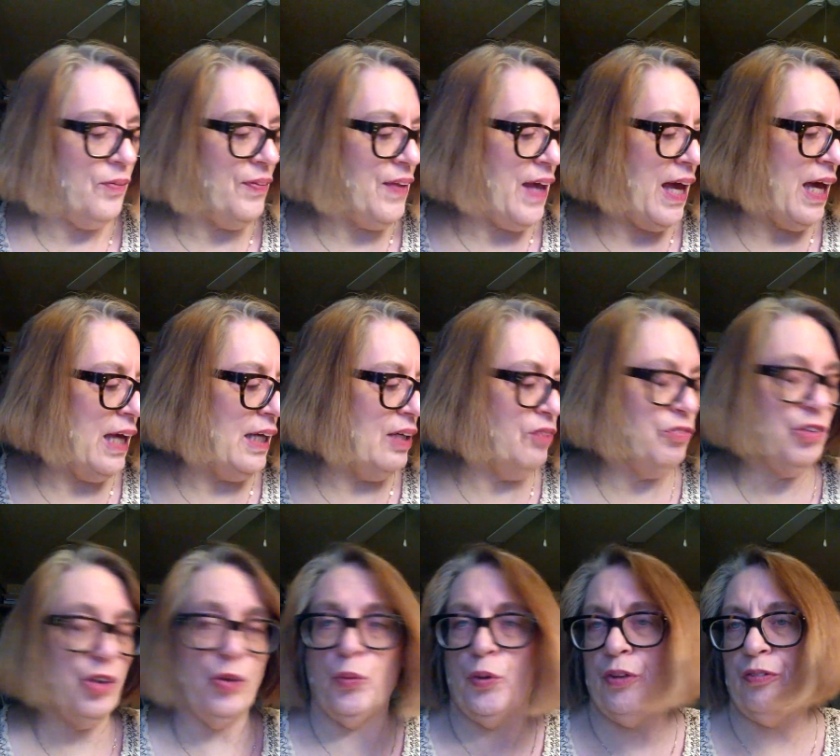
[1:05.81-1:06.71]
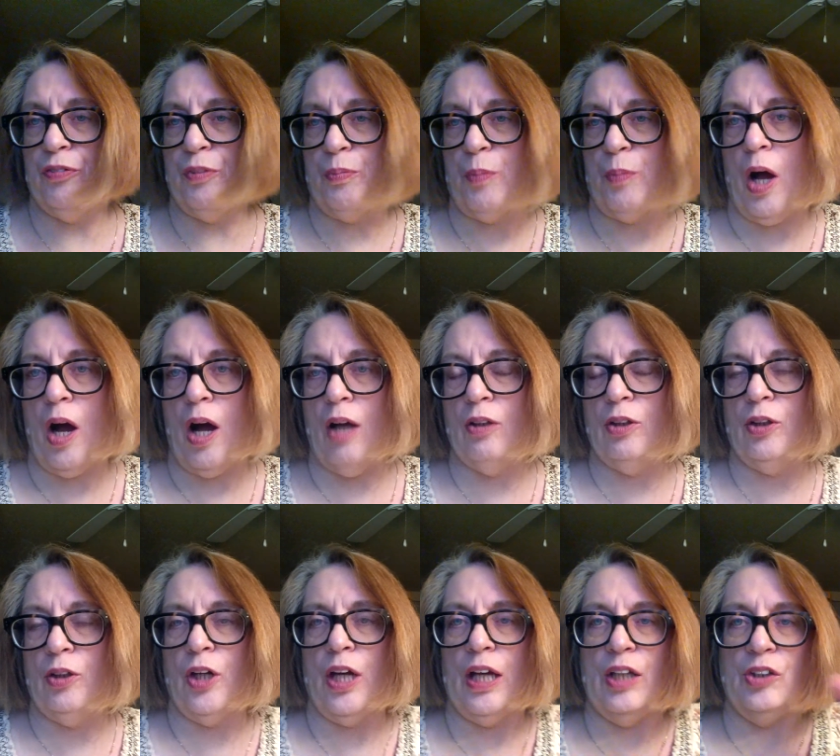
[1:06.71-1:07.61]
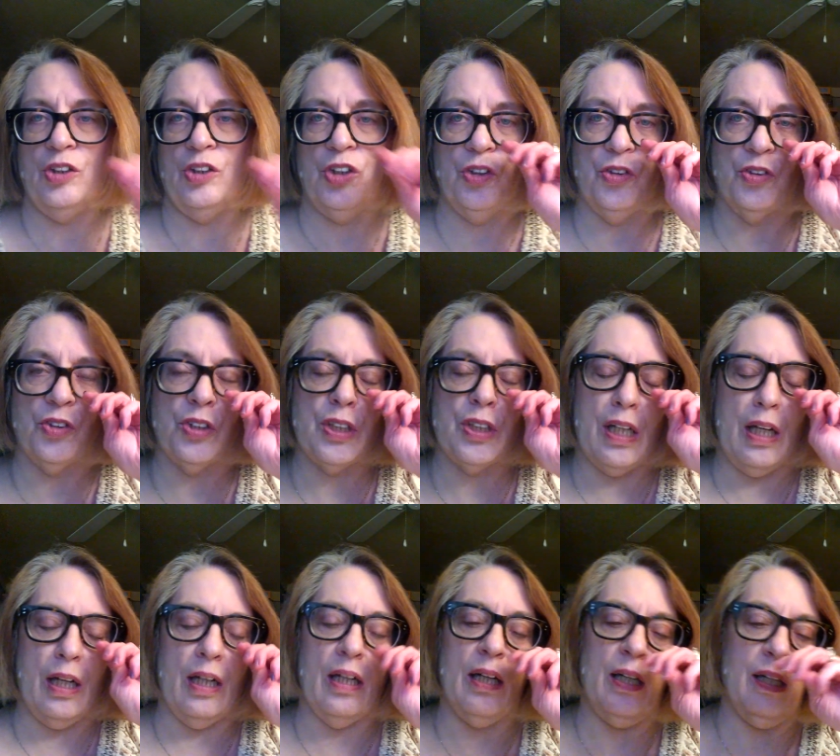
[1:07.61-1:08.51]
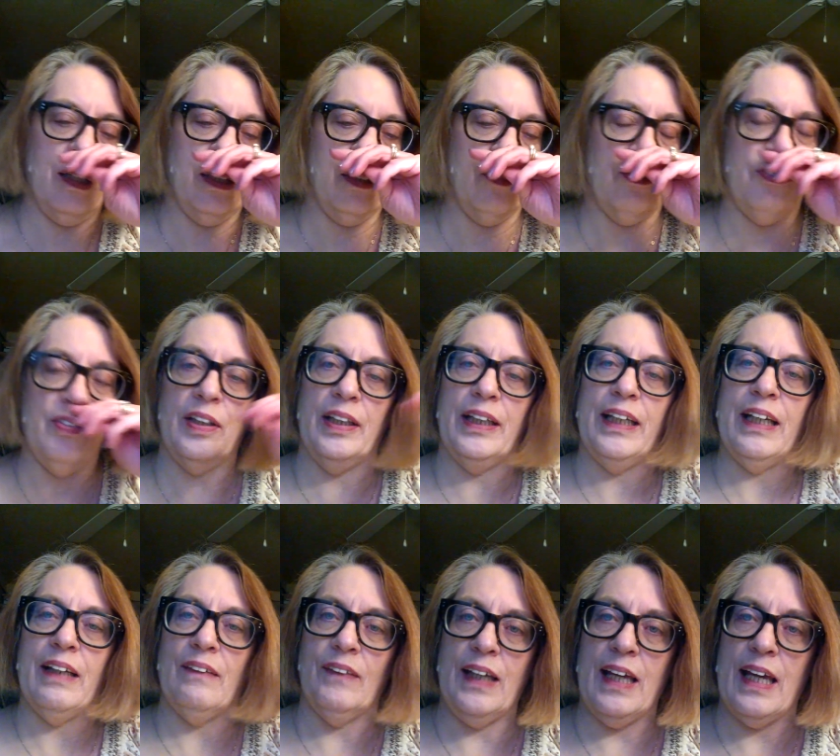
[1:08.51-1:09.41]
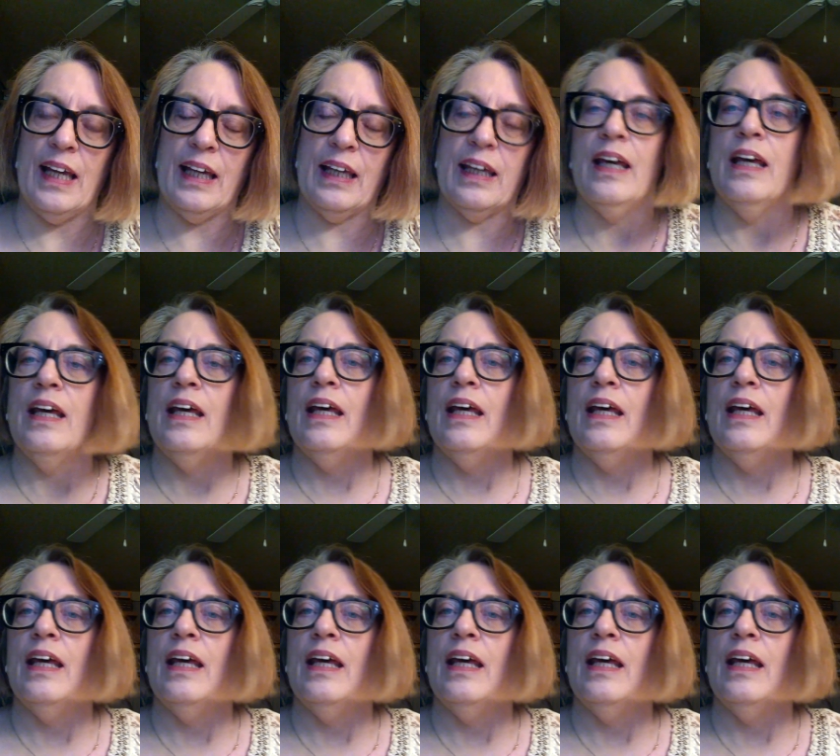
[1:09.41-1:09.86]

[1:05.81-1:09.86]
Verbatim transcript: that if you order from Hollar and use uh, an affiliate link,